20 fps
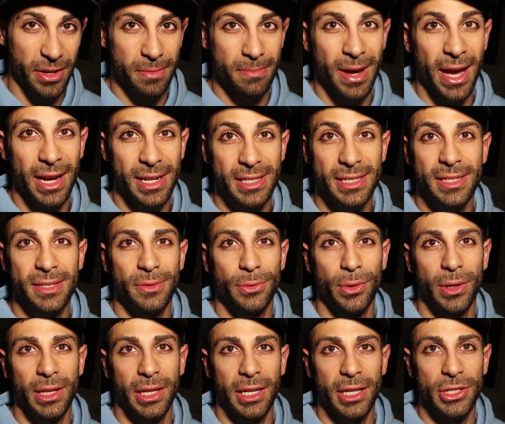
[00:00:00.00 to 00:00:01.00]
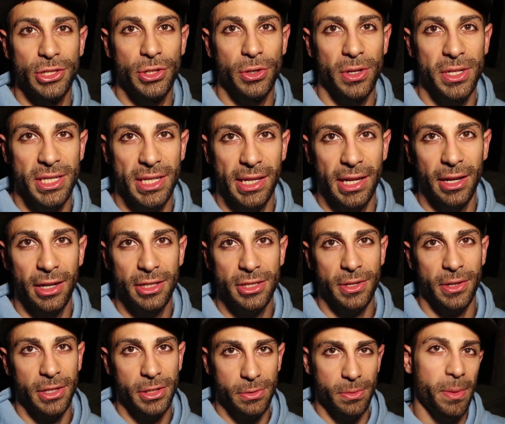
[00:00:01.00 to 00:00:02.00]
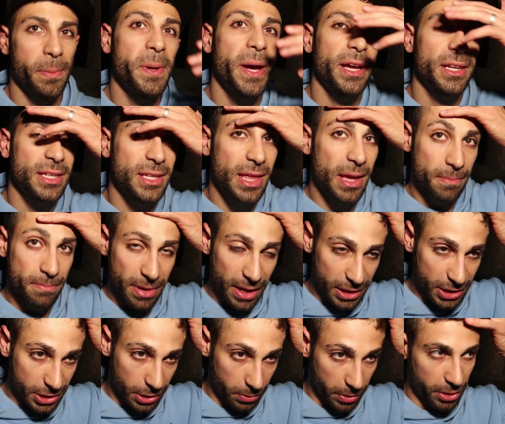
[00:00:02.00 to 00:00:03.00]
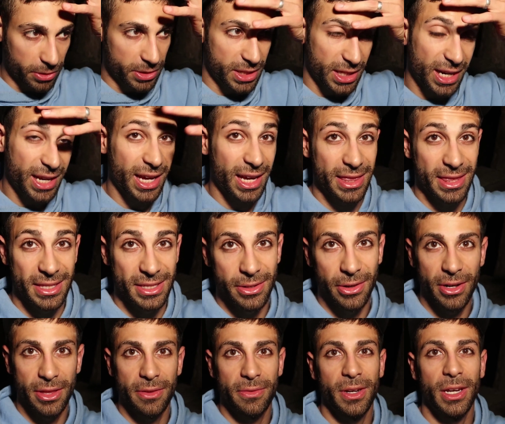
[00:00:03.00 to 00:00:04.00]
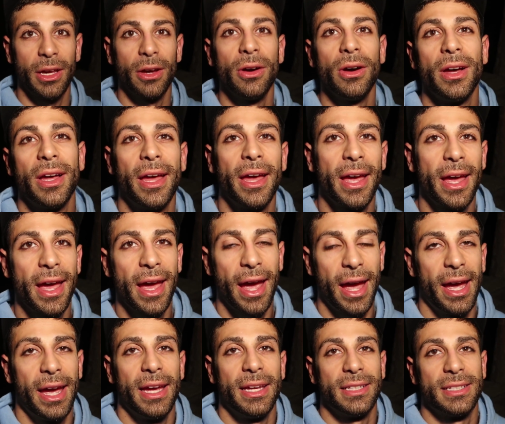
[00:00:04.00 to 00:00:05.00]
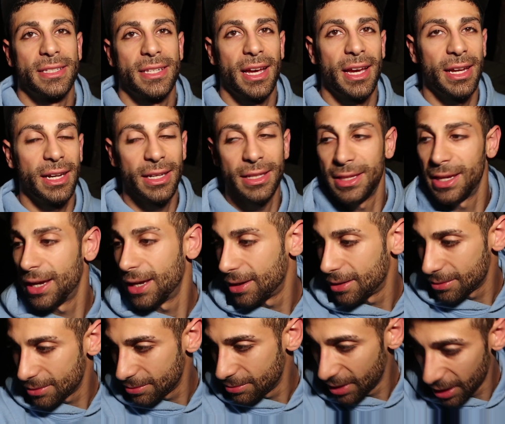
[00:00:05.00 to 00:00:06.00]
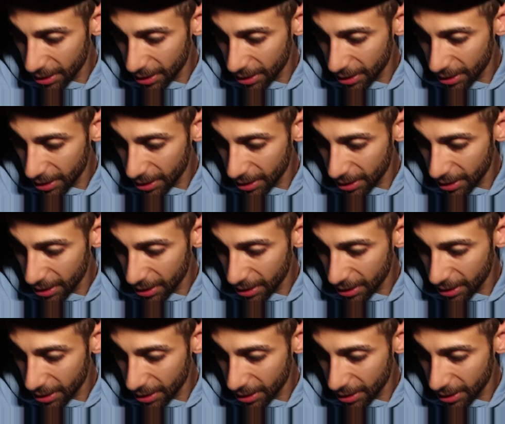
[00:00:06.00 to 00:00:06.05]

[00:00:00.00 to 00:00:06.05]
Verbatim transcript: of it, Max really enjoys it here, so I just went back to that bench that we were sitting at at the start of the video and decided that